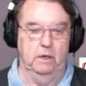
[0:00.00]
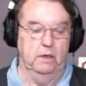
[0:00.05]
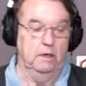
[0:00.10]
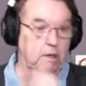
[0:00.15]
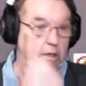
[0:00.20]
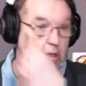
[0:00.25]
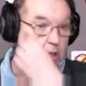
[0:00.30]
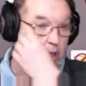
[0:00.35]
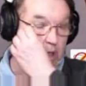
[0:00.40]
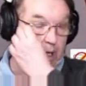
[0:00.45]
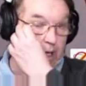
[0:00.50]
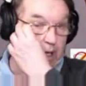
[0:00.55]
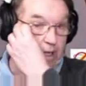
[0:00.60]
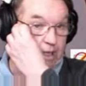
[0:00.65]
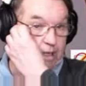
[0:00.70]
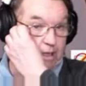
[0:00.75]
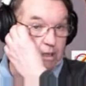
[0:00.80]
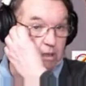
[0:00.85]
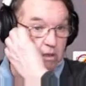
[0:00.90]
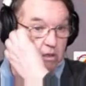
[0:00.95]

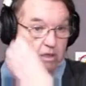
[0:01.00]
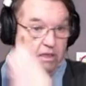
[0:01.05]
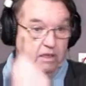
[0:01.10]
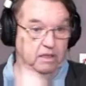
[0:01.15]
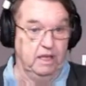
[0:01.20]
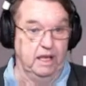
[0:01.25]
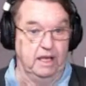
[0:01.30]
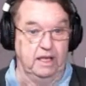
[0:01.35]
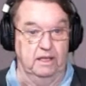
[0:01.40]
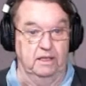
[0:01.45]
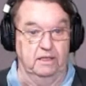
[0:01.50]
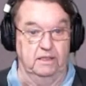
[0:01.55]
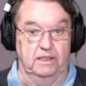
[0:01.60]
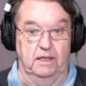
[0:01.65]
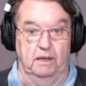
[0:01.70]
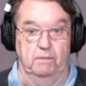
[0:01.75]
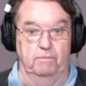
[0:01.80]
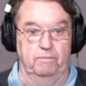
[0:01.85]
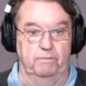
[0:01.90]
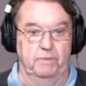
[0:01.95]
I've taken
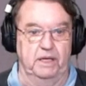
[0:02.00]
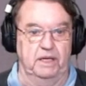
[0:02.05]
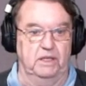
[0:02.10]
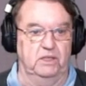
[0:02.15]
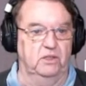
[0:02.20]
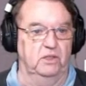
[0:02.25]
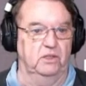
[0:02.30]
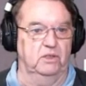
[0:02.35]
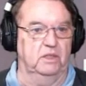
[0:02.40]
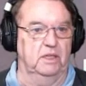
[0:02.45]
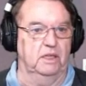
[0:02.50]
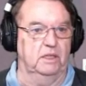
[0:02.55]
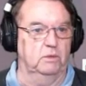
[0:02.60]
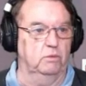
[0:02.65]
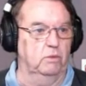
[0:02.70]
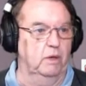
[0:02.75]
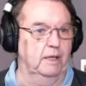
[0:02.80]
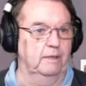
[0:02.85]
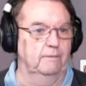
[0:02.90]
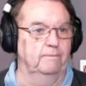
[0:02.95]
some pictures as
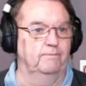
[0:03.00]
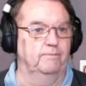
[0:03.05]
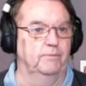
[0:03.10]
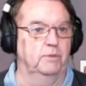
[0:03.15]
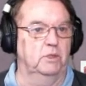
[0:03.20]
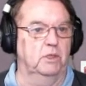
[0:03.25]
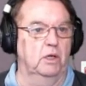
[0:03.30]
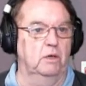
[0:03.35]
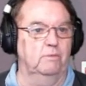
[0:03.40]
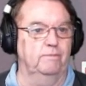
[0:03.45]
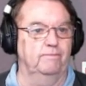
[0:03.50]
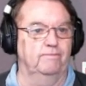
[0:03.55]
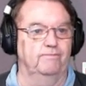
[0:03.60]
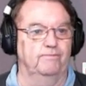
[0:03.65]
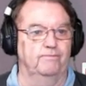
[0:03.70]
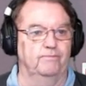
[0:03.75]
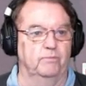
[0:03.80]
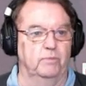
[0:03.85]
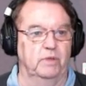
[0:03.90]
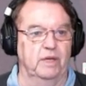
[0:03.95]
well. So
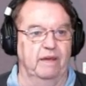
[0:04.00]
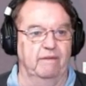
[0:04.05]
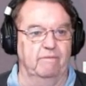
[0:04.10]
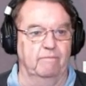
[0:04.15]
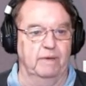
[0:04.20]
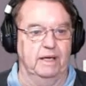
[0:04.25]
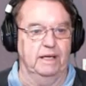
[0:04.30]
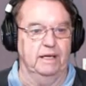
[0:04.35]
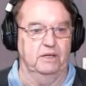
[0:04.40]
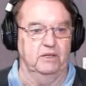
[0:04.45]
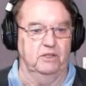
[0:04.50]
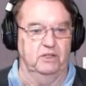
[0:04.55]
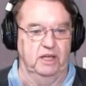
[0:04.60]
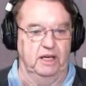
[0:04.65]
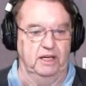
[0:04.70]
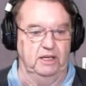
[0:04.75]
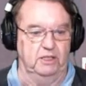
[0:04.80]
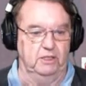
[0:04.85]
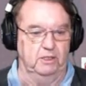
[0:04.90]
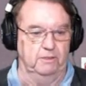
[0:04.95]
we have made a
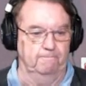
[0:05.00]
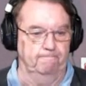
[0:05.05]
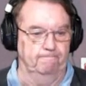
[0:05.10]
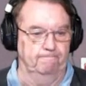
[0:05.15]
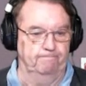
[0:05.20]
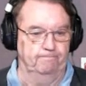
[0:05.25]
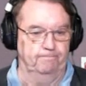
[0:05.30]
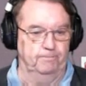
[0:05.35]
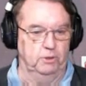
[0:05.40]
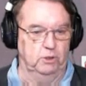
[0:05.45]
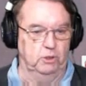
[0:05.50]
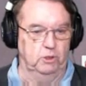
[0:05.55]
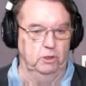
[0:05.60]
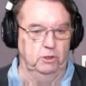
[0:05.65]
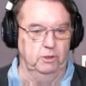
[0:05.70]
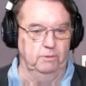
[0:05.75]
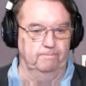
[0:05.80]
change. Good.